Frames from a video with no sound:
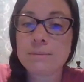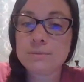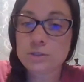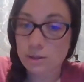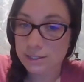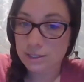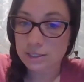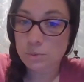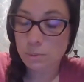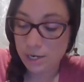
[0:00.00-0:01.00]
So let's
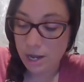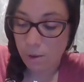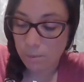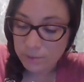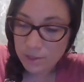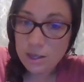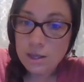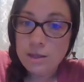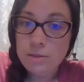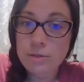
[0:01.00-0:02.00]
list what we know.
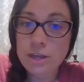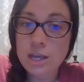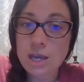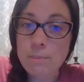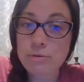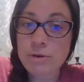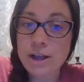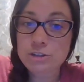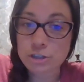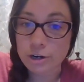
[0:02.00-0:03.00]
The
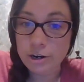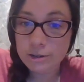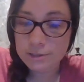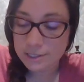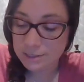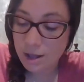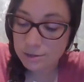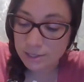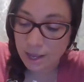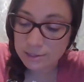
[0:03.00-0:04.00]
pressure, it
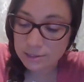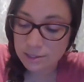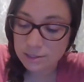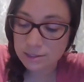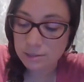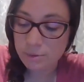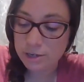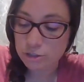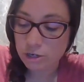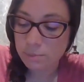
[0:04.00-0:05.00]
tells us, this is the
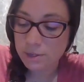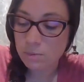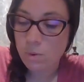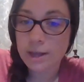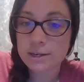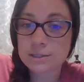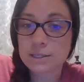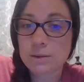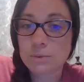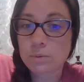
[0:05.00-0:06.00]
pressure, P1 is
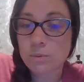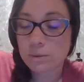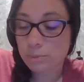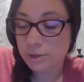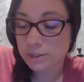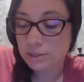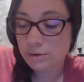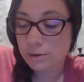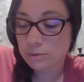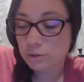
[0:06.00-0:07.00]
equal to
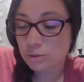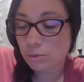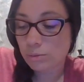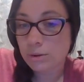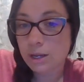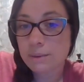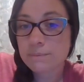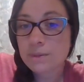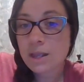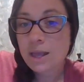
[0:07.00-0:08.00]
1.023
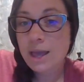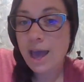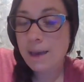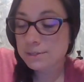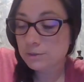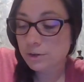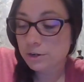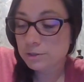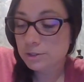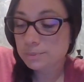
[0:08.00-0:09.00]

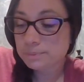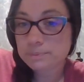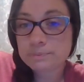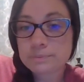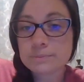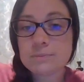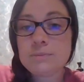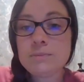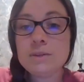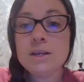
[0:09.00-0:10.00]
atmospheres.
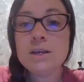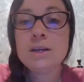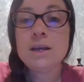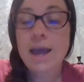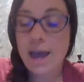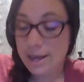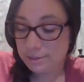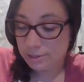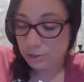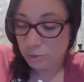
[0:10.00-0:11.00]

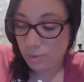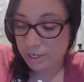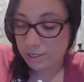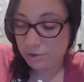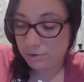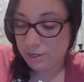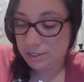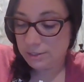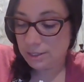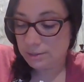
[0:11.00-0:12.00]
At 20
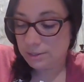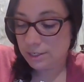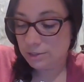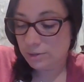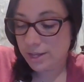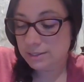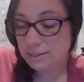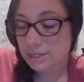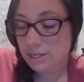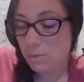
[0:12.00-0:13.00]
degrees Celsius, so that's
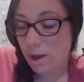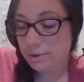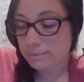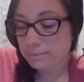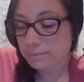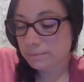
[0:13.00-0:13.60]
T1.